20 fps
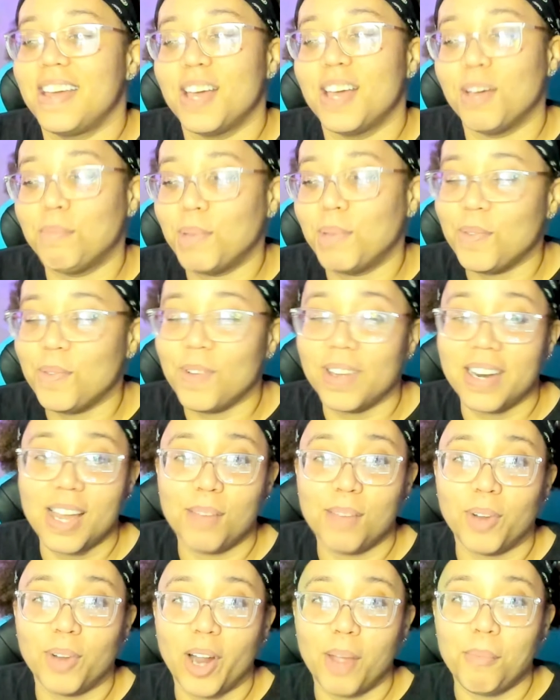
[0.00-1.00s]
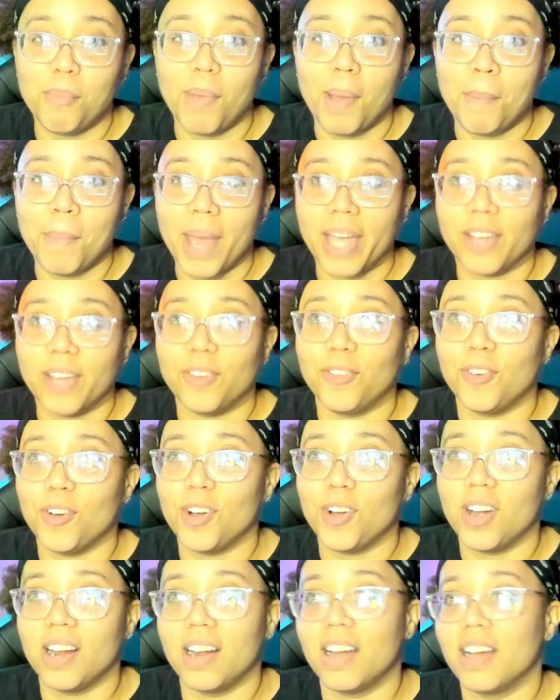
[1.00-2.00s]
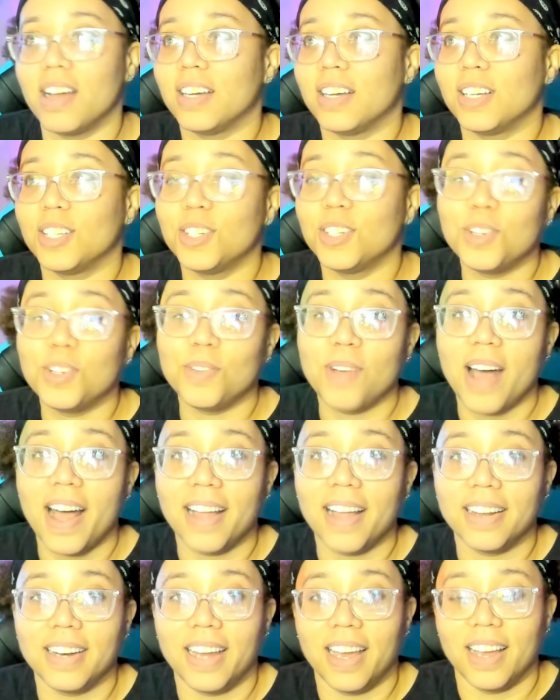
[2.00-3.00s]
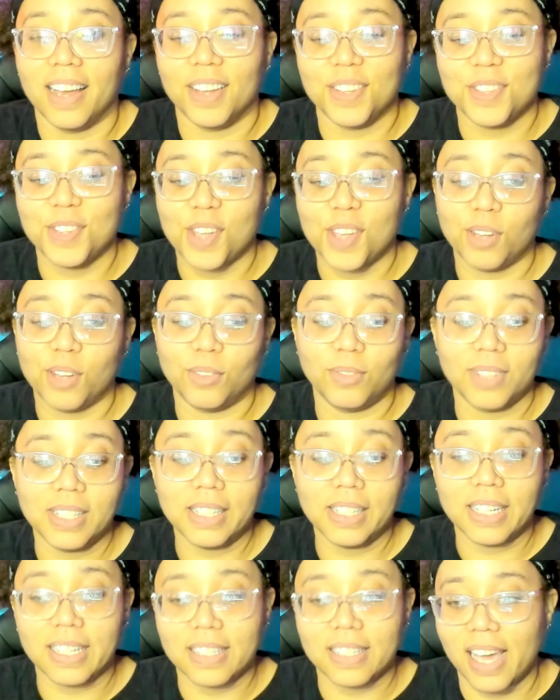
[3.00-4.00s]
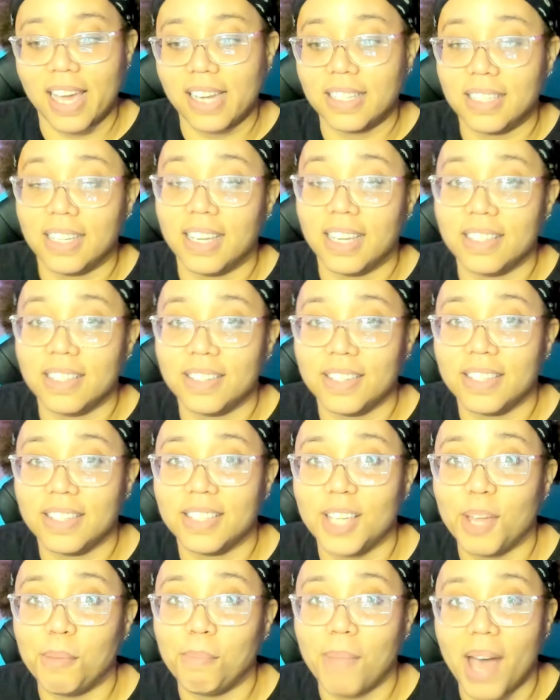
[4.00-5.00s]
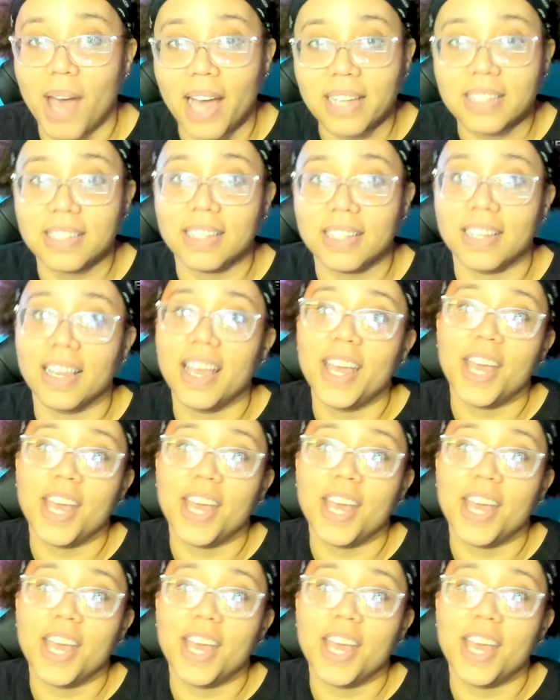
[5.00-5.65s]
I've been wanting to upgrade my mic for a little while now, so I'm really excited to get into this unboxing.